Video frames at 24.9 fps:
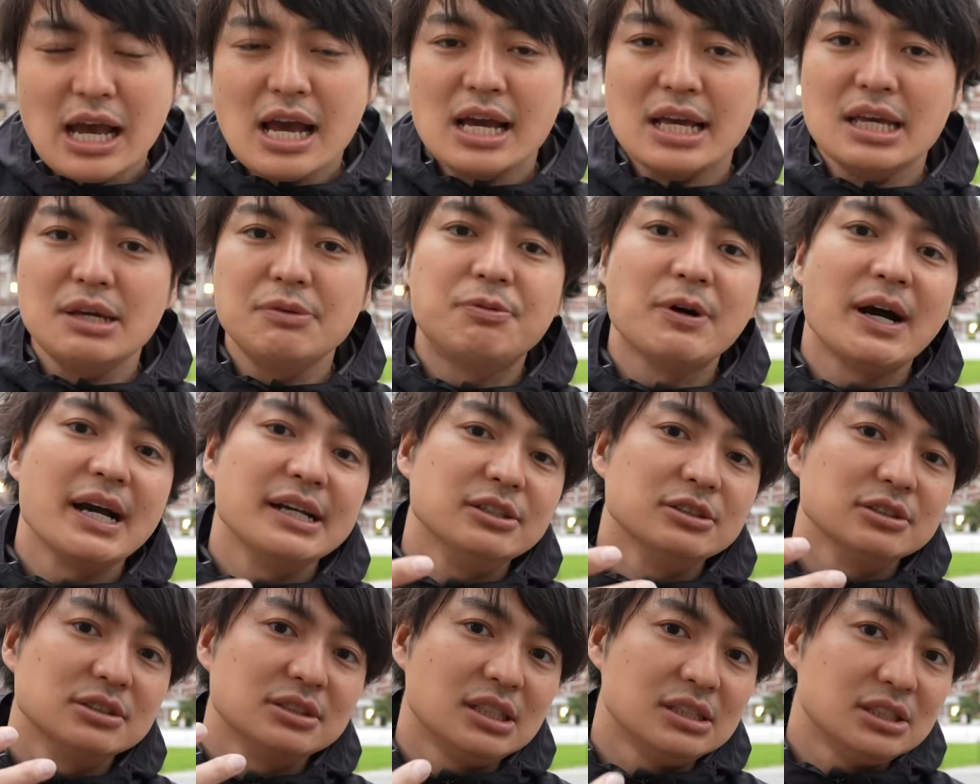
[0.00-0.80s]
If I
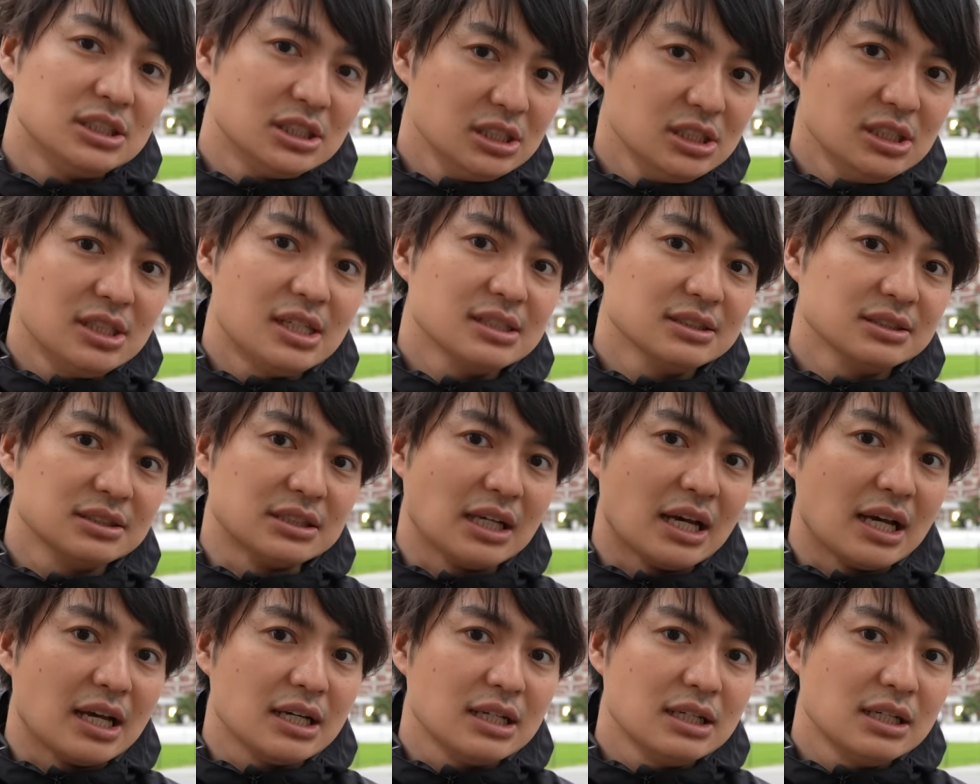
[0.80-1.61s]
use the
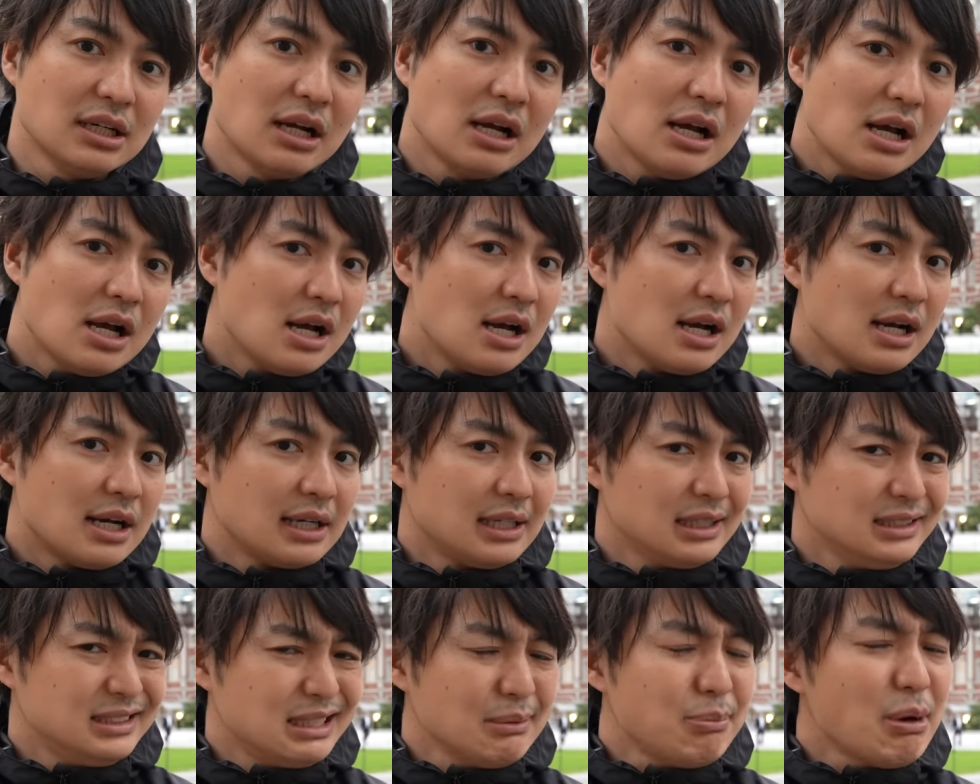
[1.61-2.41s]
Shinkansen,
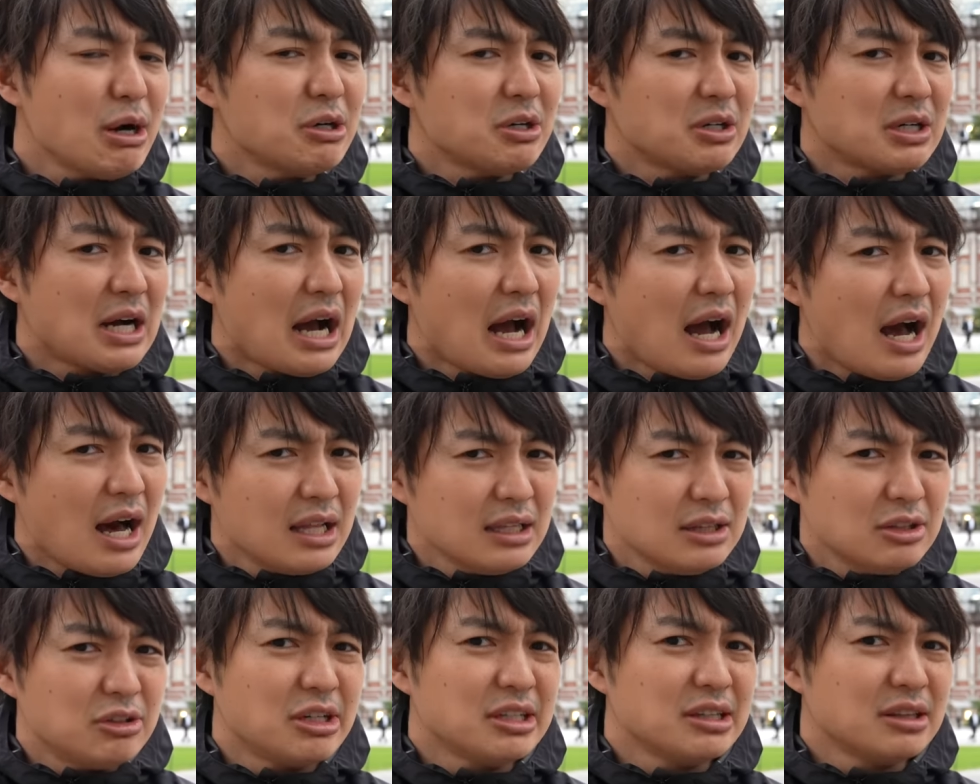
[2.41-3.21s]
it's about
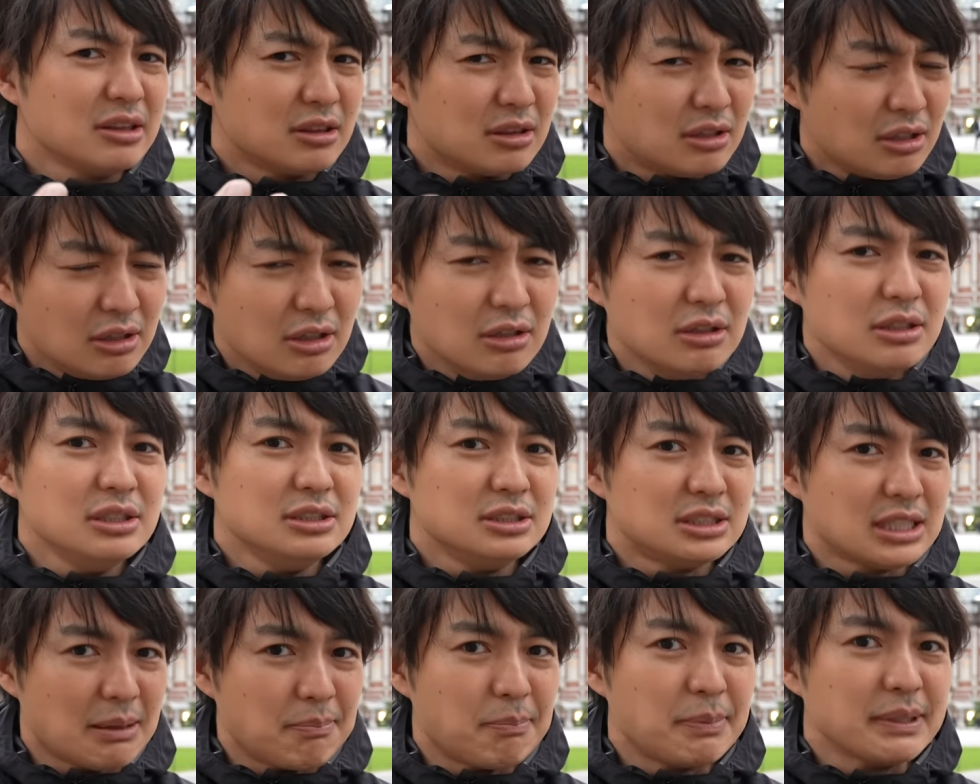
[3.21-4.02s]
130
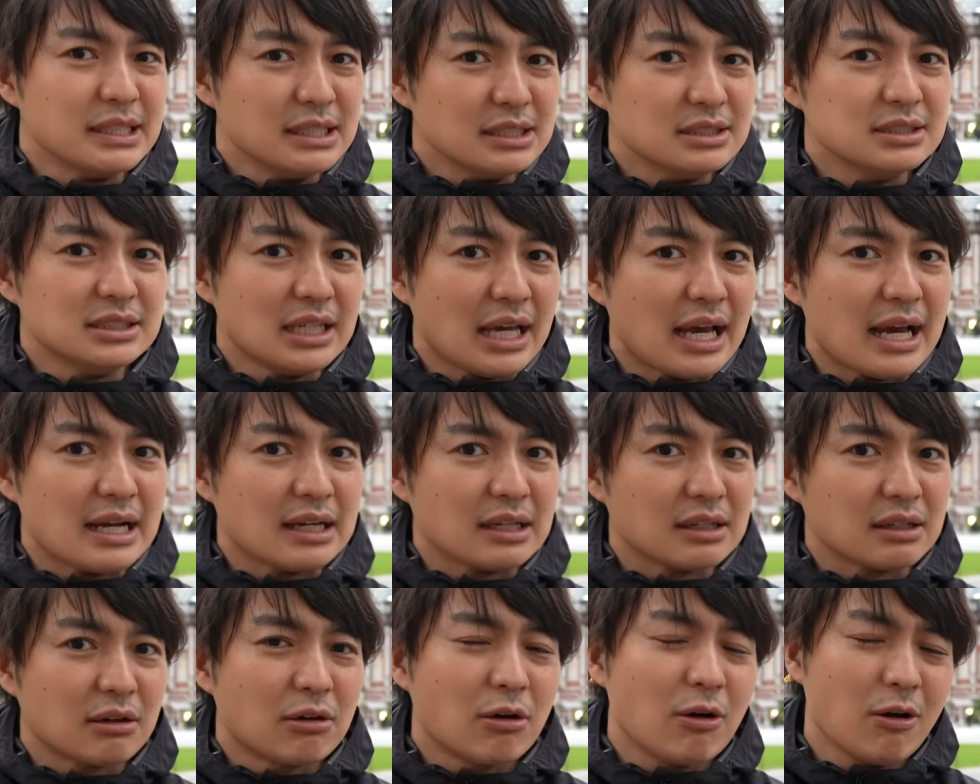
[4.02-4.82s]
Japanese
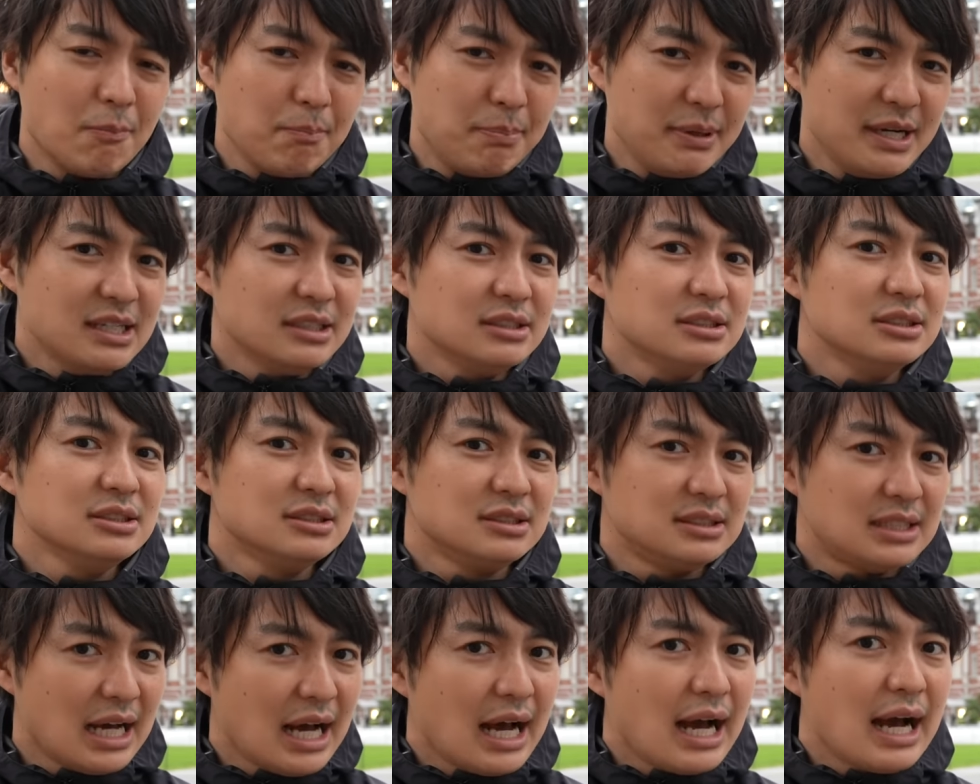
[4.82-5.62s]
yen. Compared to
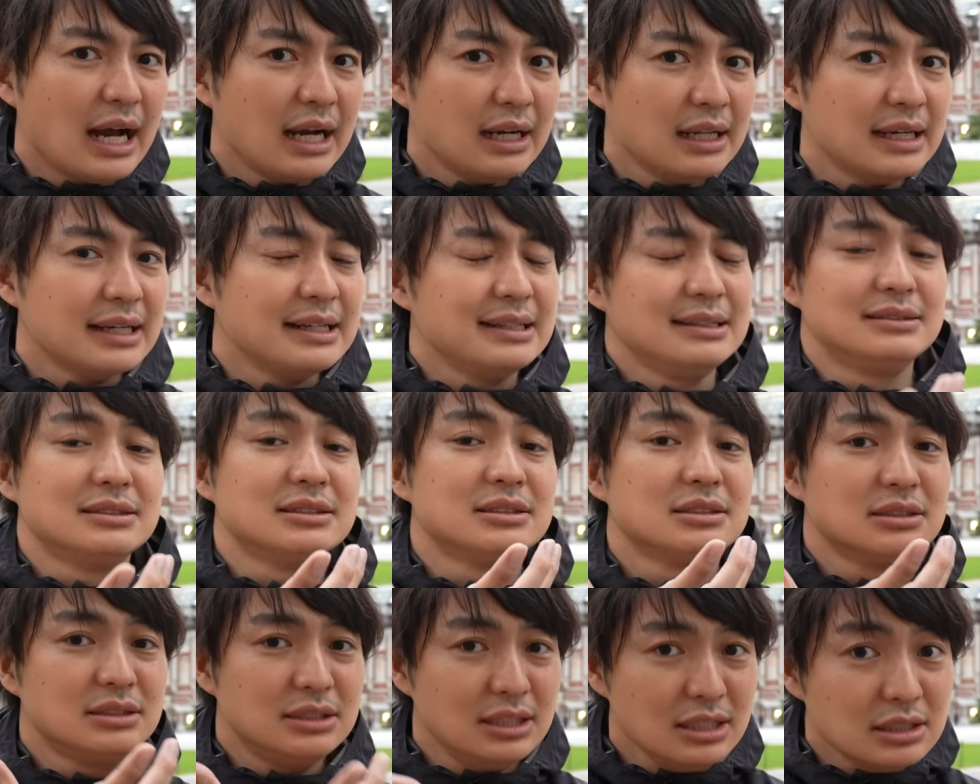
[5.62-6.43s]
that, it's
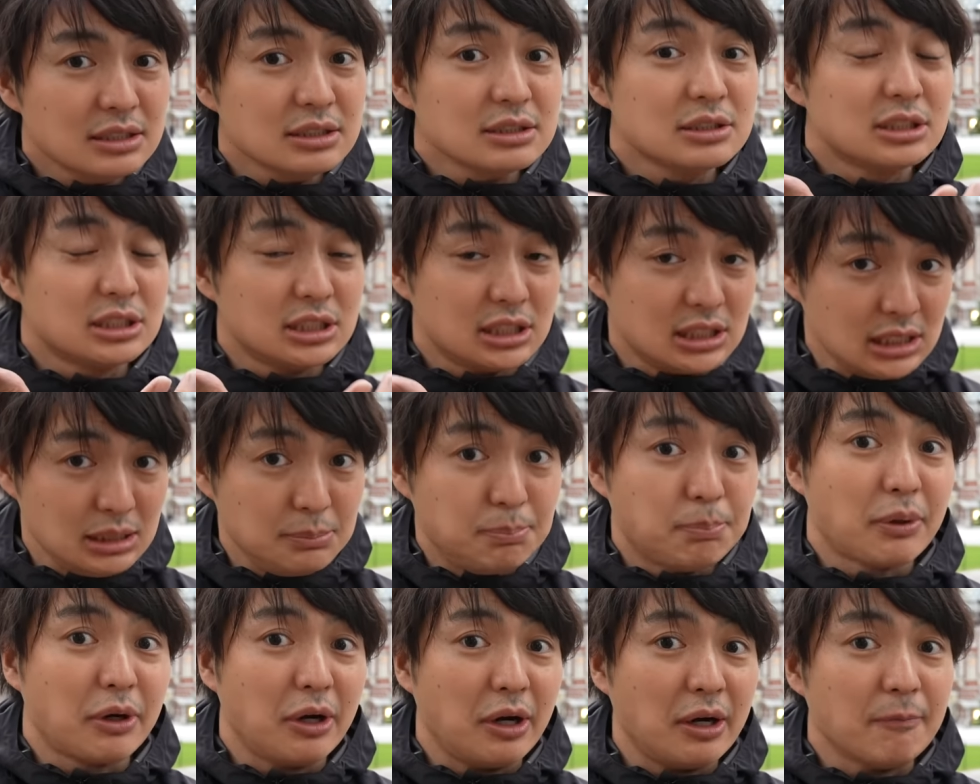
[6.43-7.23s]
still
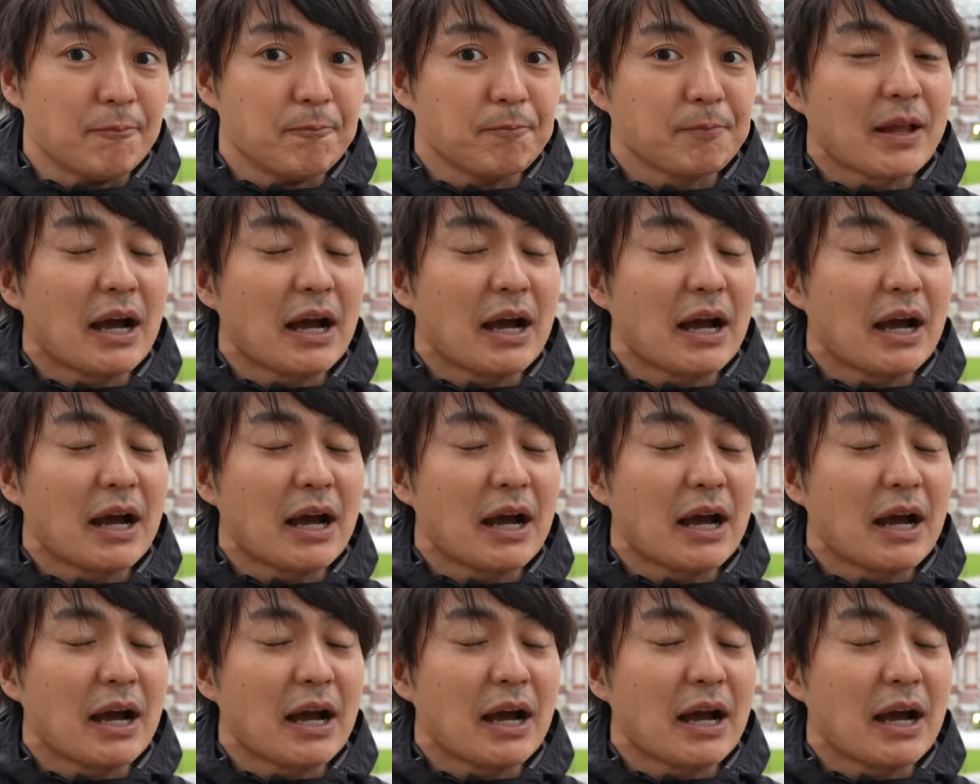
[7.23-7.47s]
cheaper.